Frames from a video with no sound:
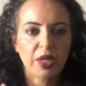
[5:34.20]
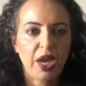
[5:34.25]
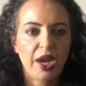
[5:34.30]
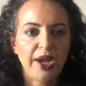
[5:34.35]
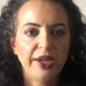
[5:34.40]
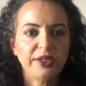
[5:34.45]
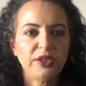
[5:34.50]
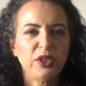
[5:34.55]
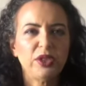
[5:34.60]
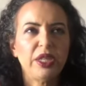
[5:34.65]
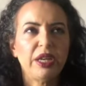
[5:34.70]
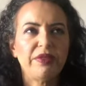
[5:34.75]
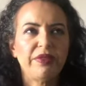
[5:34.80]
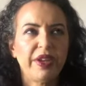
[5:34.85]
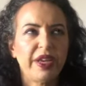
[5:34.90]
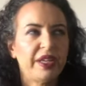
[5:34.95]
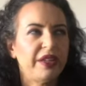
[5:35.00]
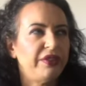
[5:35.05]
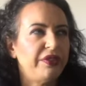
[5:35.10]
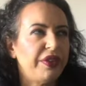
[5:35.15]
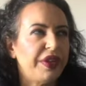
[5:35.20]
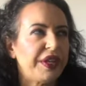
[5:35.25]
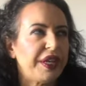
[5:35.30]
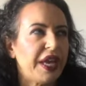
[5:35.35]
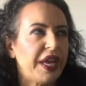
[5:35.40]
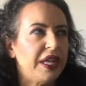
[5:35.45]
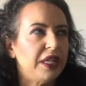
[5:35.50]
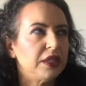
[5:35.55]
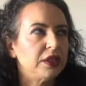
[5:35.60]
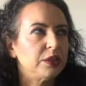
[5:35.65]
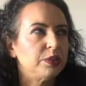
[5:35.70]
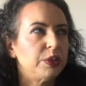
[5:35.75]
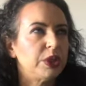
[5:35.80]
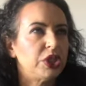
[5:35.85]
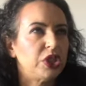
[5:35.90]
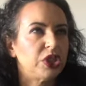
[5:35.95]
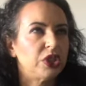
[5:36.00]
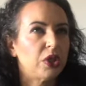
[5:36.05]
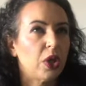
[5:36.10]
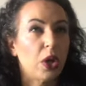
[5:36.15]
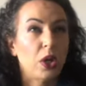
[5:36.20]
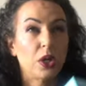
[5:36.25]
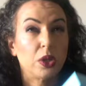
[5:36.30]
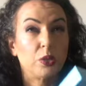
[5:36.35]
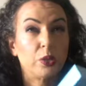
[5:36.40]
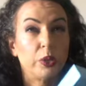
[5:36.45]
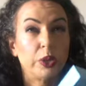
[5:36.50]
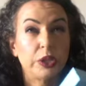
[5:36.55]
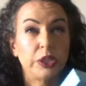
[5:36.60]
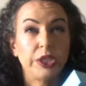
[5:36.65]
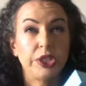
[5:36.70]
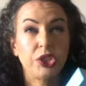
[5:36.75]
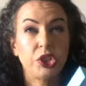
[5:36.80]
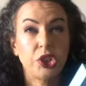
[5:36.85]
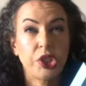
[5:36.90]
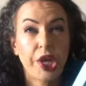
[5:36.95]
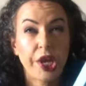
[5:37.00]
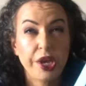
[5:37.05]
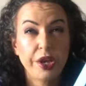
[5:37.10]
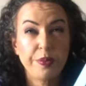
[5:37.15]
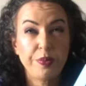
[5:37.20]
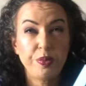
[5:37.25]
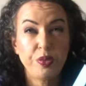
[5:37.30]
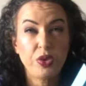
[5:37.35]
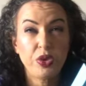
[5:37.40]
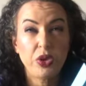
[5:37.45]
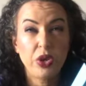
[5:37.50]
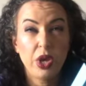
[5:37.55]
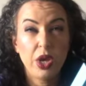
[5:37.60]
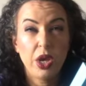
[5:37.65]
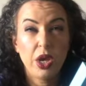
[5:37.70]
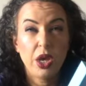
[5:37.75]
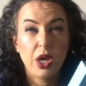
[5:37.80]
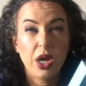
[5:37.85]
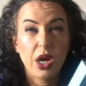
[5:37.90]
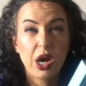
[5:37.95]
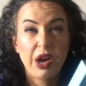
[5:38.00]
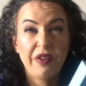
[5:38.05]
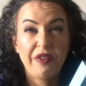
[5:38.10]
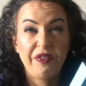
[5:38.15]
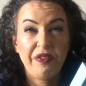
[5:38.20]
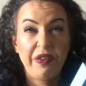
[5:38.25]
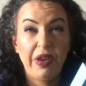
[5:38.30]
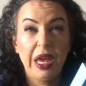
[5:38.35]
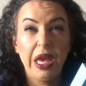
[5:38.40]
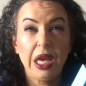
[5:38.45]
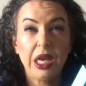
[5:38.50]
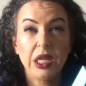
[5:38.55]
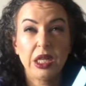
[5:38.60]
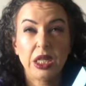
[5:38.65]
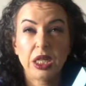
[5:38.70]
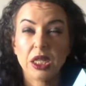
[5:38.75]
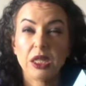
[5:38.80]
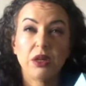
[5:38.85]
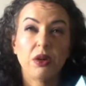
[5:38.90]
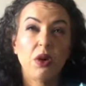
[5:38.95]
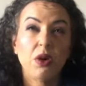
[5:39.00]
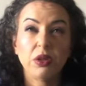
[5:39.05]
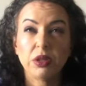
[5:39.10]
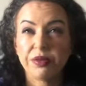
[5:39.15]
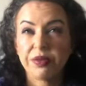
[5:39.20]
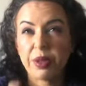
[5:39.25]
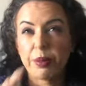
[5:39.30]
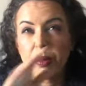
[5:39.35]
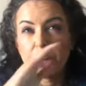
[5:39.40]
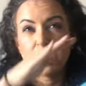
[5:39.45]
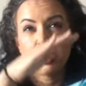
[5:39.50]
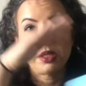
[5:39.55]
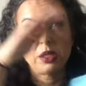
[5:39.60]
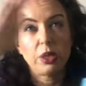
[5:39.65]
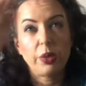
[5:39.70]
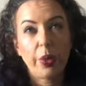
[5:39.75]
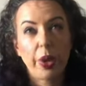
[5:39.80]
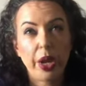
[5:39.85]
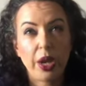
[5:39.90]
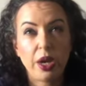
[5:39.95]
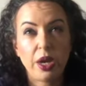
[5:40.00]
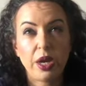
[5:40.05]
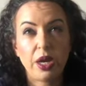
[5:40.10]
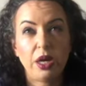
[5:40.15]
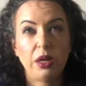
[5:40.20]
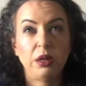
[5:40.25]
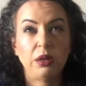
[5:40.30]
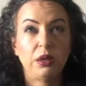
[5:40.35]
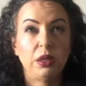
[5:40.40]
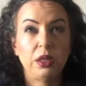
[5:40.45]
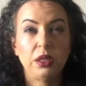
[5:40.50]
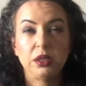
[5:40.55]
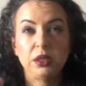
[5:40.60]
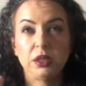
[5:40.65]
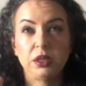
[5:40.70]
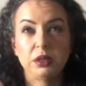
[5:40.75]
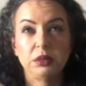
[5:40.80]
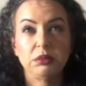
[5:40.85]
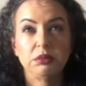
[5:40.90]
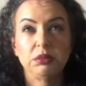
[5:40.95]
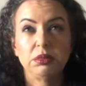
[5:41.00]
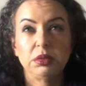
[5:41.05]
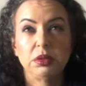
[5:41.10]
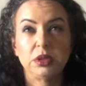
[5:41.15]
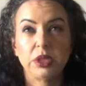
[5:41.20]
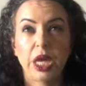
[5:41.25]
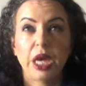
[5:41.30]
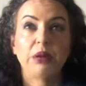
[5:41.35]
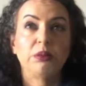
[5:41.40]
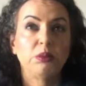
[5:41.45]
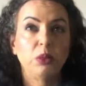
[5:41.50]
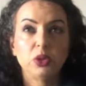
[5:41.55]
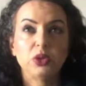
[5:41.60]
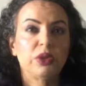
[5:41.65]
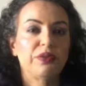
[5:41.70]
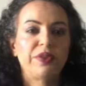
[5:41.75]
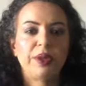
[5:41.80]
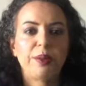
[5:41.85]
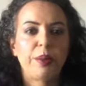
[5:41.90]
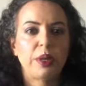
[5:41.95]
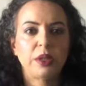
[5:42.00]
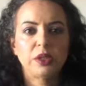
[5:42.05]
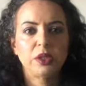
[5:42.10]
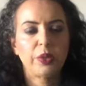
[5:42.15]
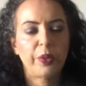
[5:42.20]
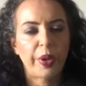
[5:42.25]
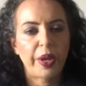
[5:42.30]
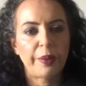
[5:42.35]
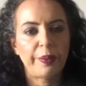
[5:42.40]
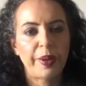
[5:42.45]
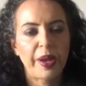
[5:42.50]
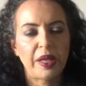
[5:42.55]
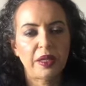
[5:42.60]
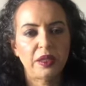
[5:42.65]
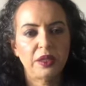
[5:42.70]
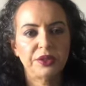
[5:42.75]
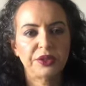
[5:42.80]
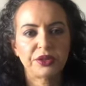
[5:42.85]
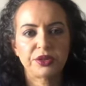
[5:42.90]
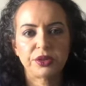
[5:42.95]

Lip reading: I don't have anything else which is awkwardly shaped. I think, you know, all of them are square, or, you know, yeah, most of them are square palettes.